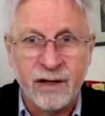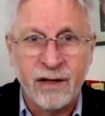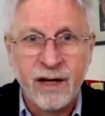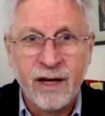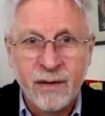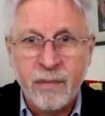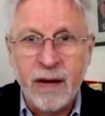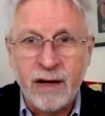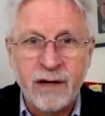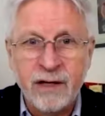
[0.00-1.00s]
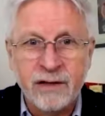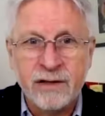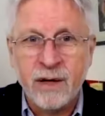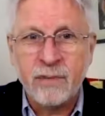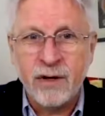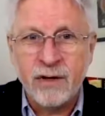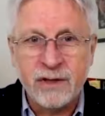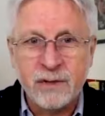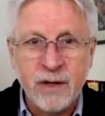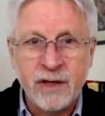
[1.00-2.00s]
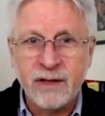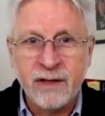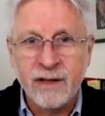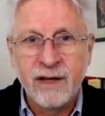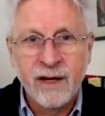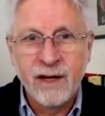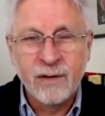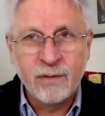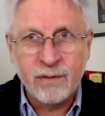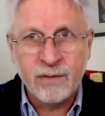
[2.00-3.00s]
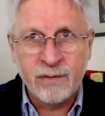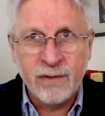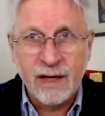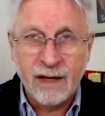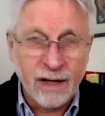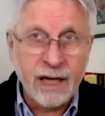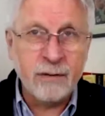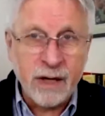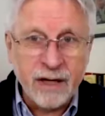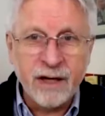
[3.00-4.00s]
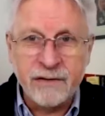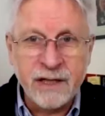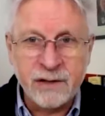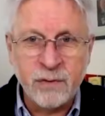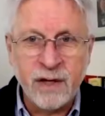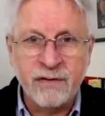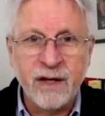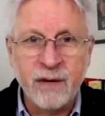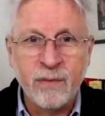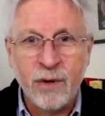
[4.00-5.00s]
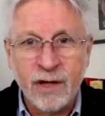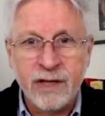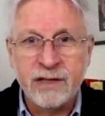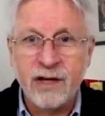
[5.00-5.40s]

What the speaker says: are buried in the subconscious mind. Anyway, EFT is one of them. Body